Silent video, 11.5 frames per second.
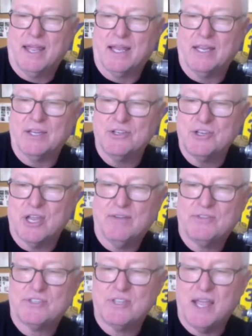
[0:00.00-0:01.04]
And Jeff
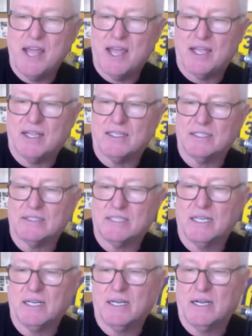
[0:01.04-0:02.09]

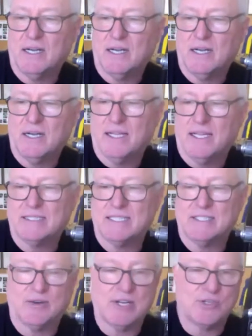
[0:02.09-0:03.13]
says. He says
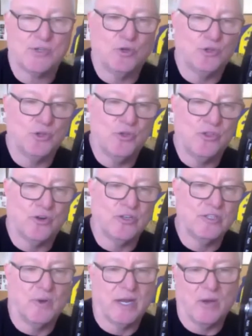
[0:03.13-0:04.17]
he's already sold
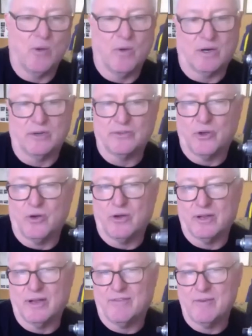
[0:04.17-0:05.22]
2/3 of what he ordered.
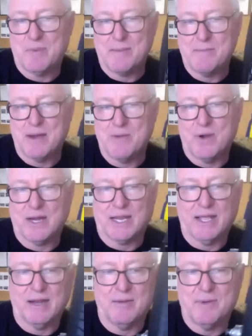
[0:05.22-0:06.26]
So everybody might want to
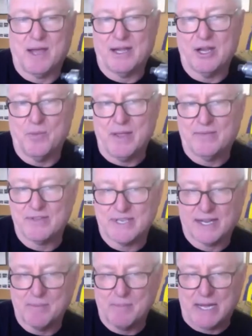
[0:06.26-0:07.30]
get them. I know we have the
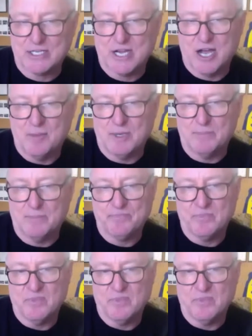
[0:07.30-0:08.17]
second batch coming.